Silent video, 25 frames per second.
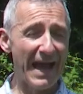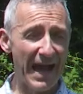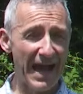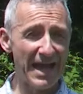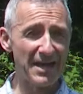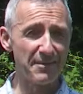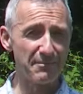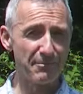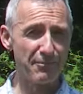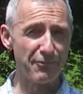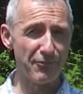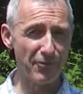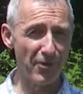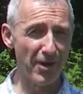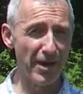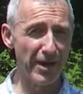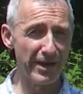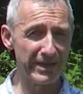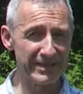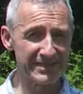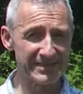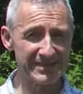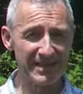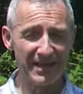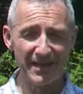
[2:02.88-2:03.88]
and
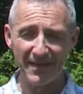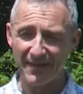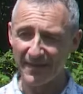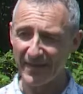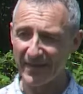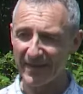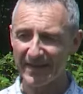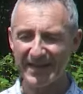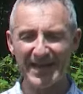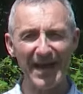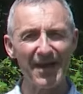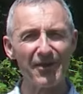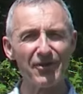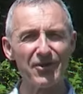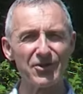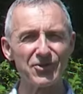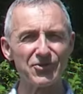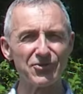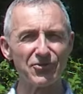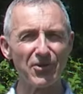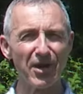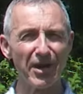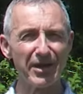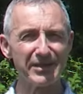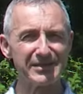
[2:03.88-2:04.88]
price that
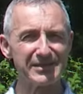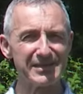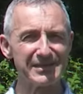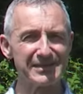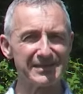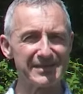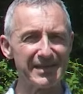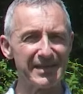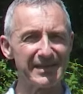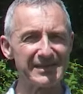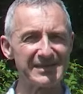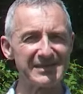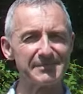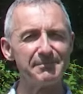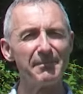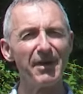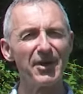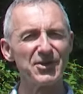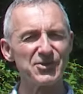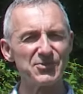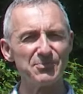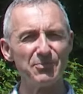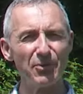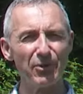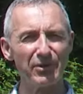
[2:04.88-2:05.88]
characterises this
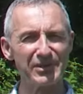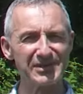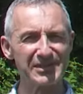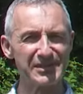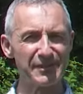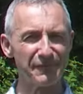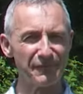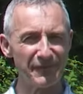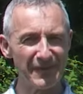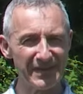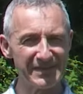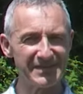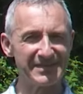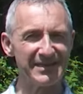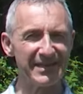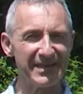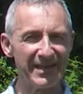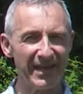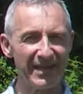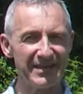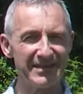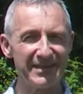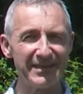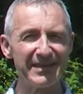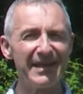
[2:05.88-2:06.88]
much more
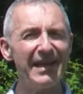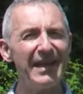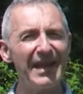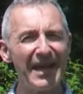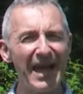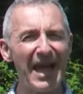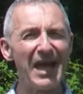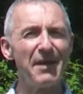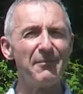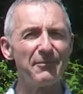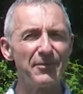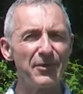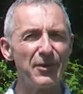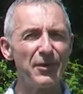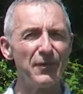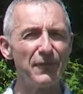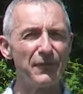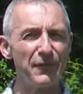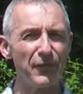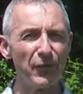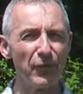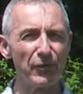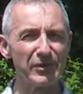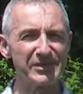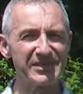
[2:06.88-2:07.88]
sophisticated
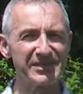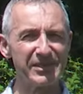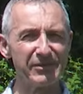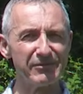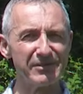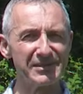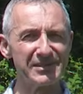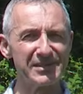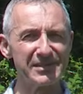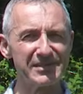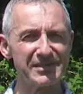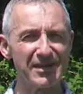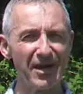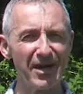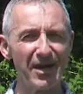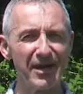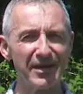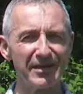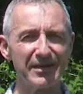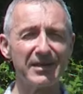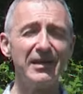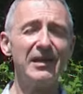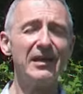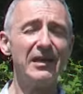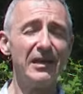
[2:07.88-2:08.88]
MQ4 series design,